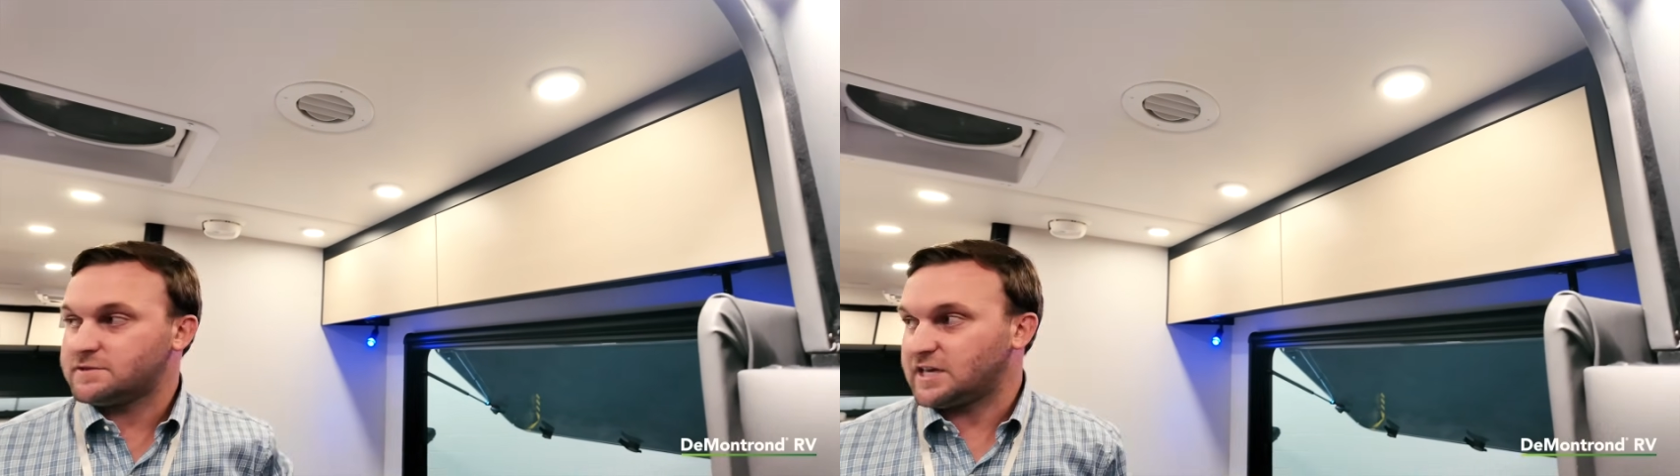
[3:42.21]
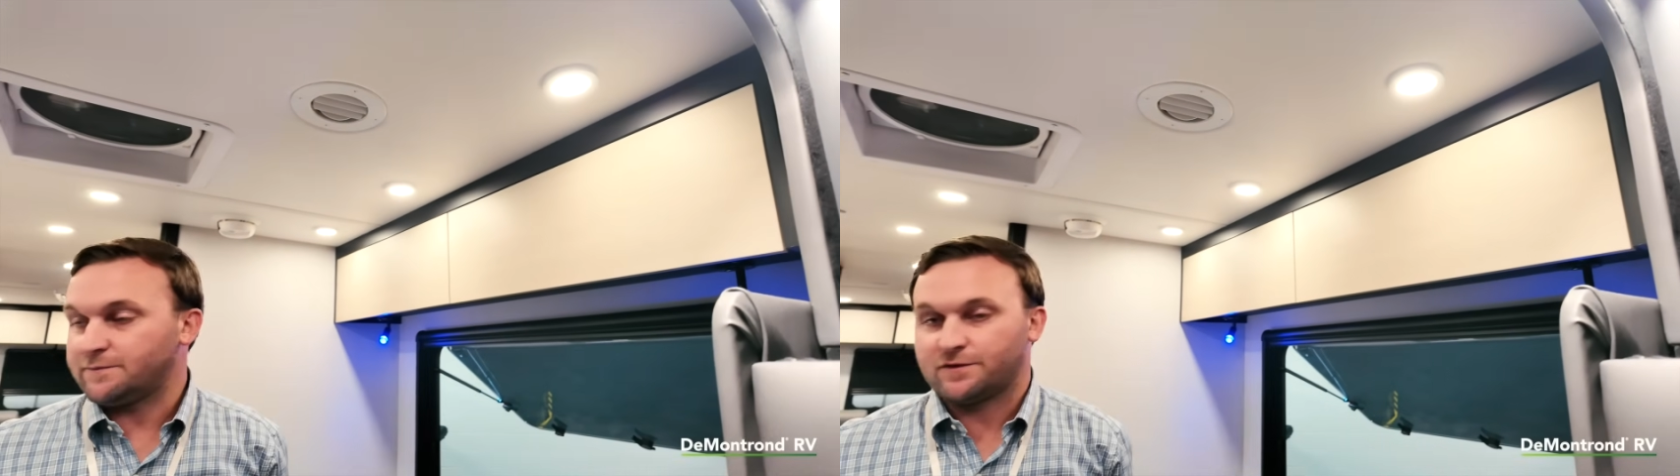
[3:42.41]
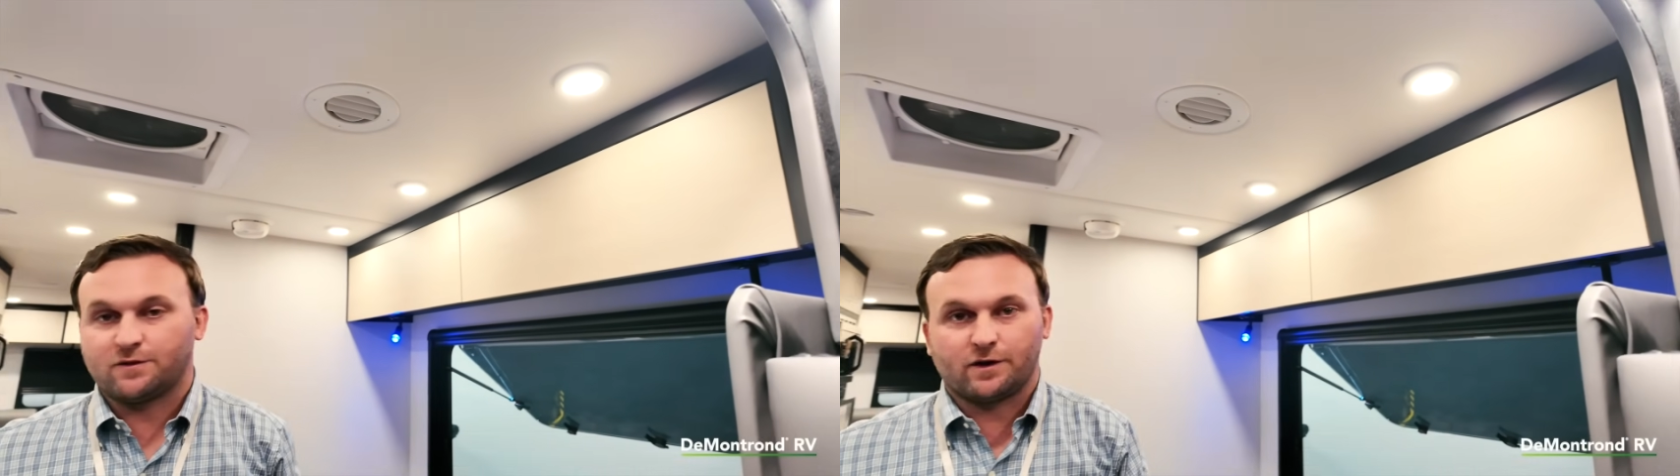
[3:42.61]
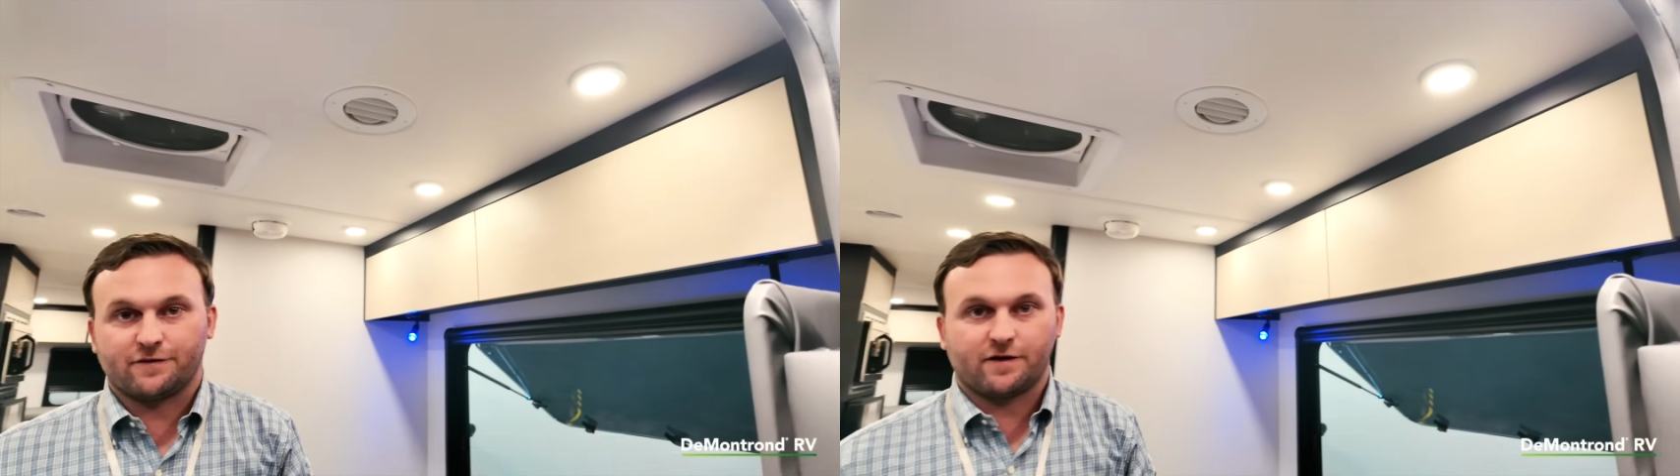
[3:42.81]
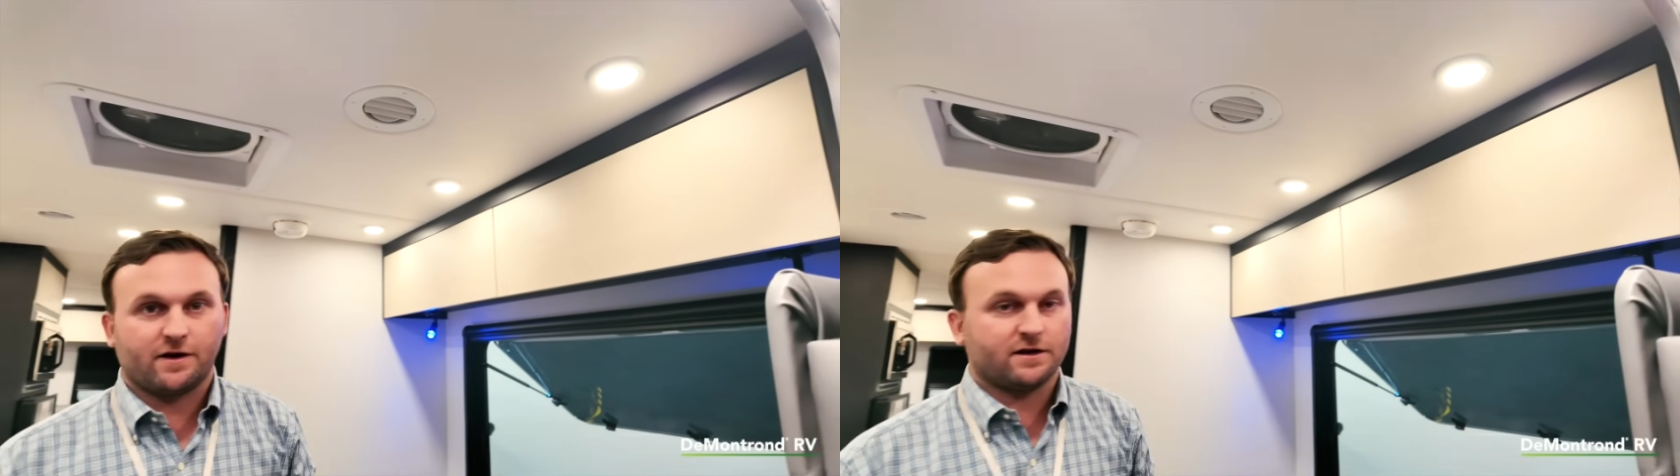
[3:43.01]
Same for the
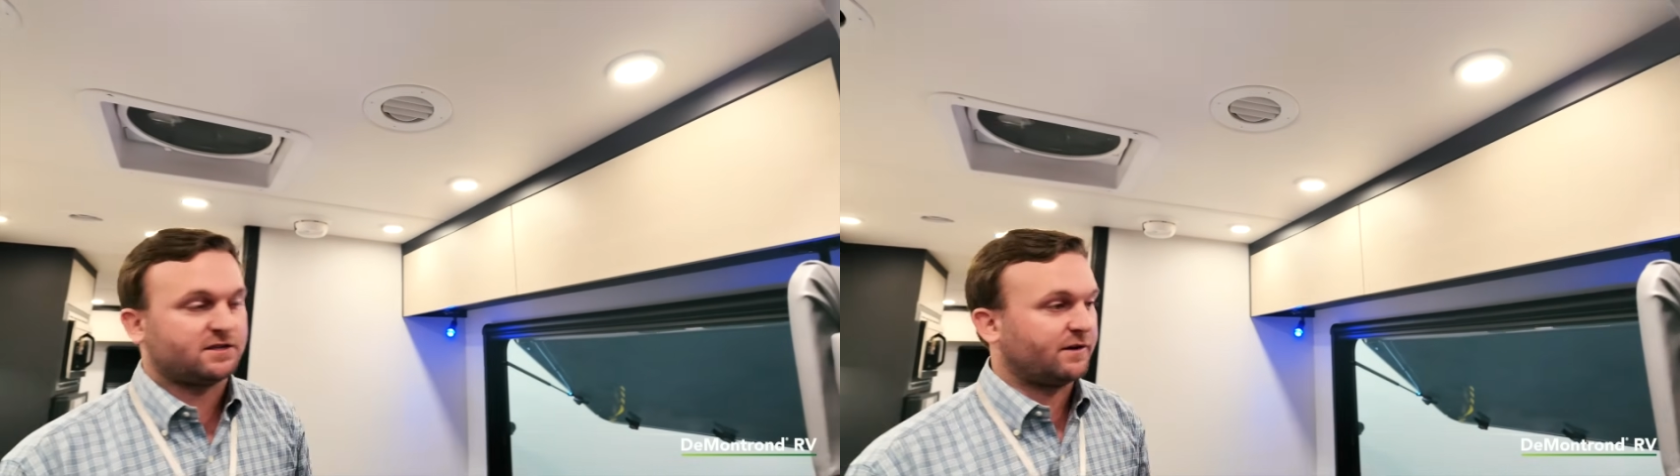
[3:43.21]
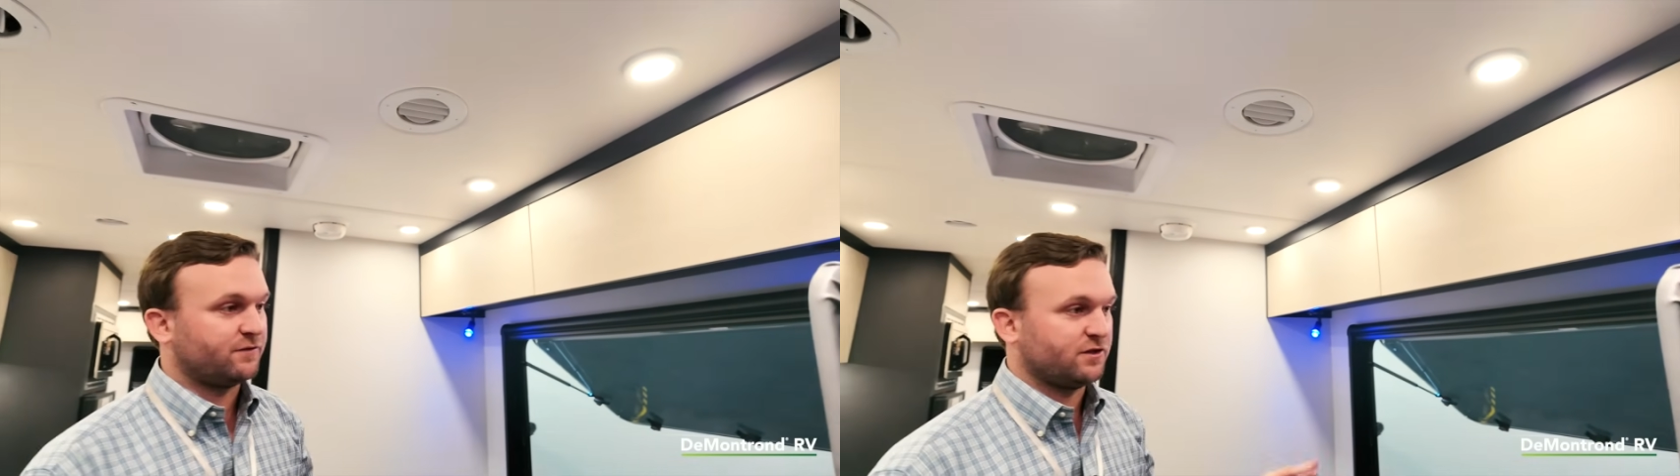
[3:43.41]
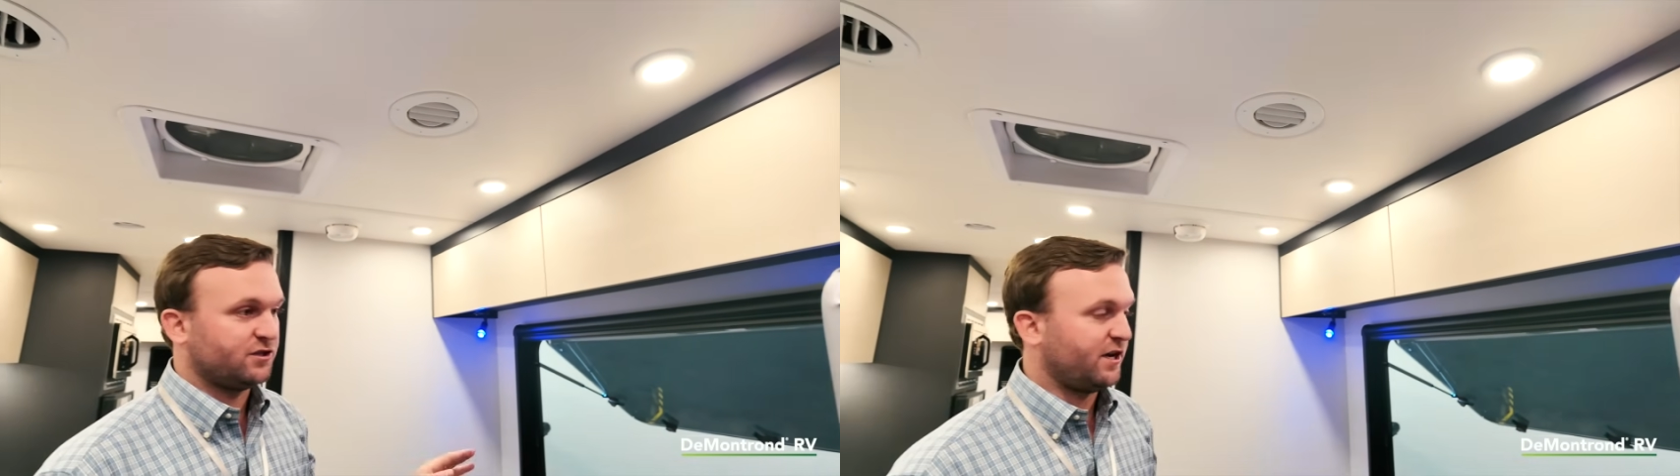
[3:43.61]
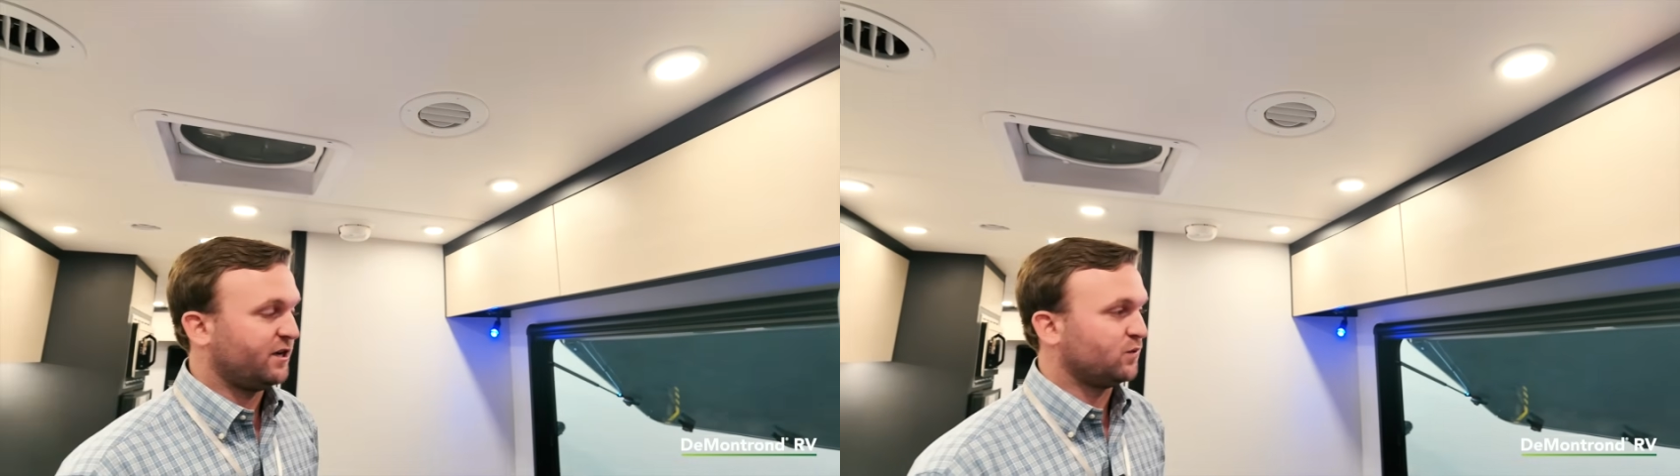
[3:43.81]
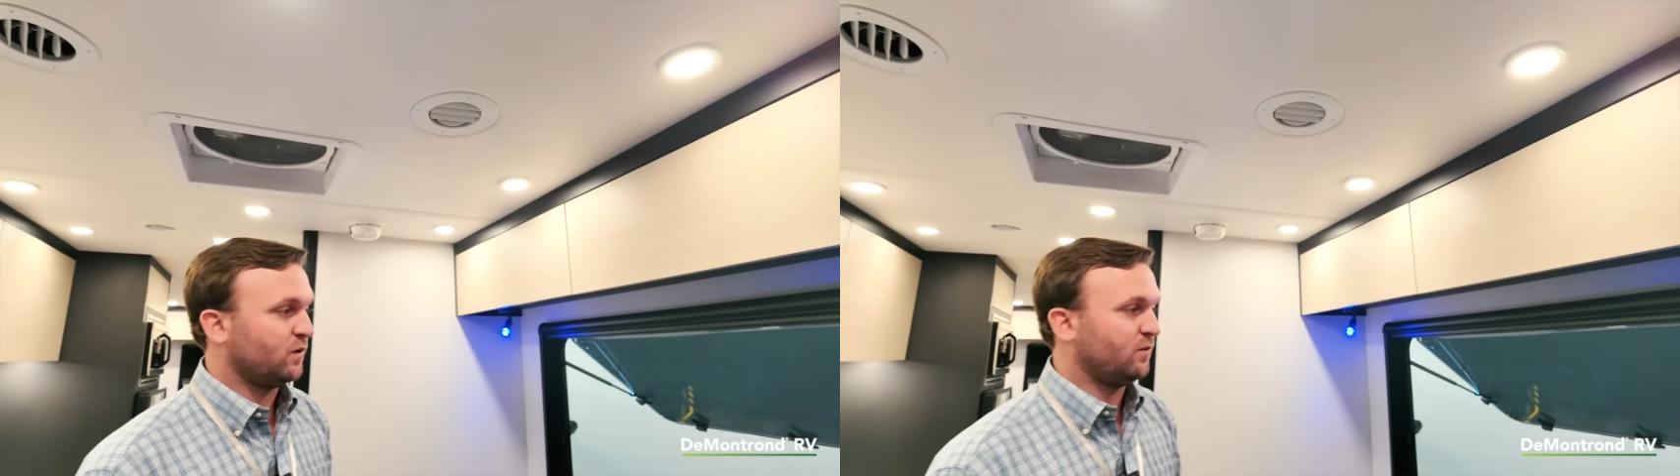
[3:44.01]
Wayfarer, same for the
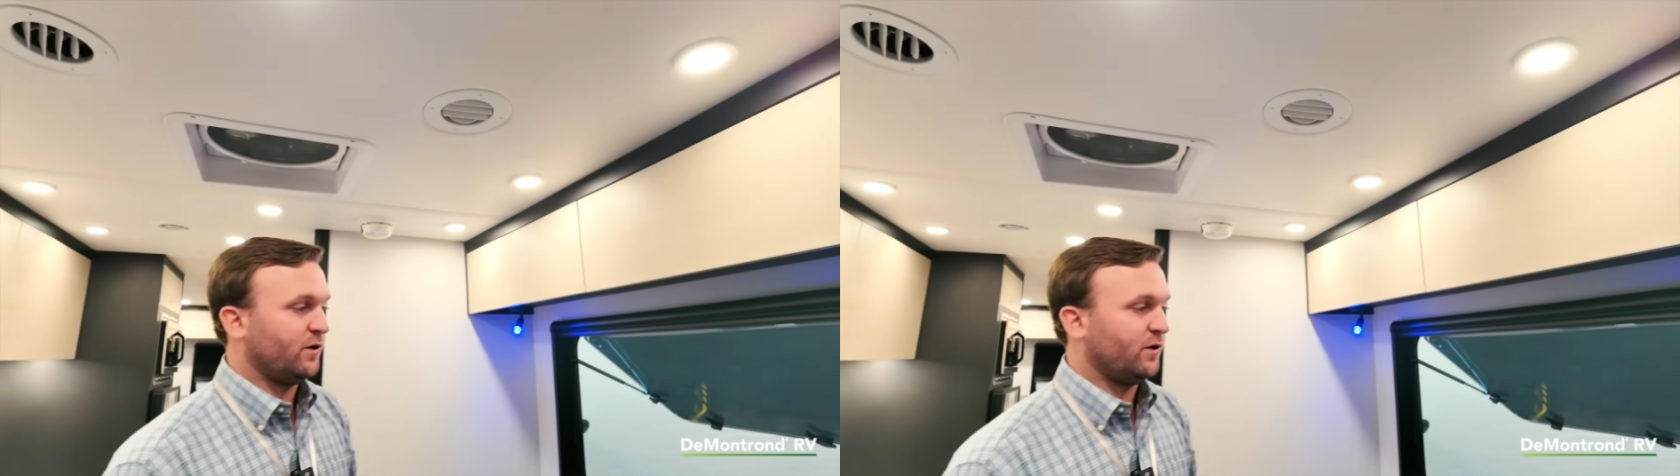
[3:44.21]
GH1.